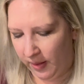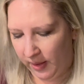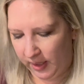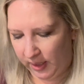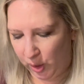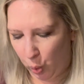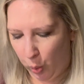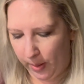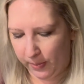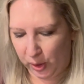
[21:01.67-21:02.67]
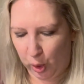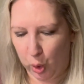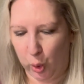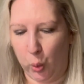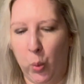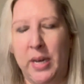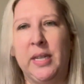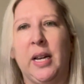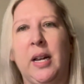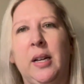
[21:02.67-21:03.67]
this is Whimsical
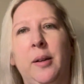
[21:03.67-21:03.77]
Winter,